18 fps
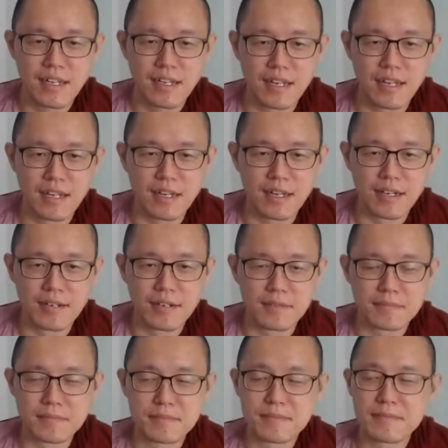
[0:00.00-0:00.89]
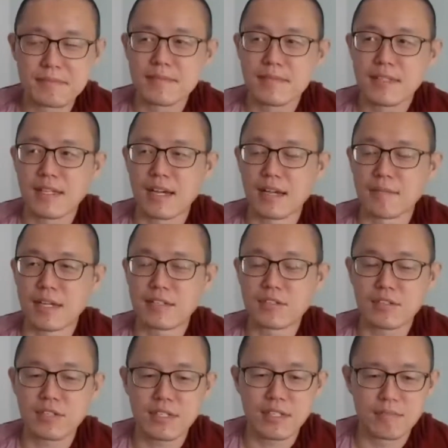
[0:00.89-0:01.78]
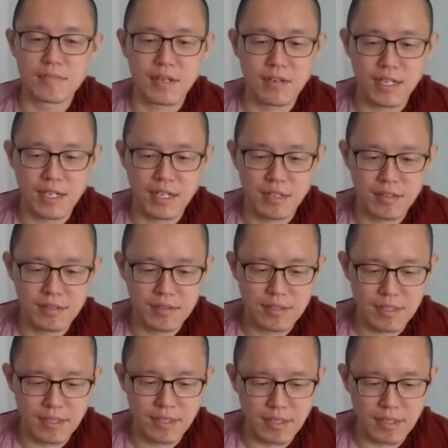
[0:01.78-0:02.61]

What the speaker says: I mentioned about how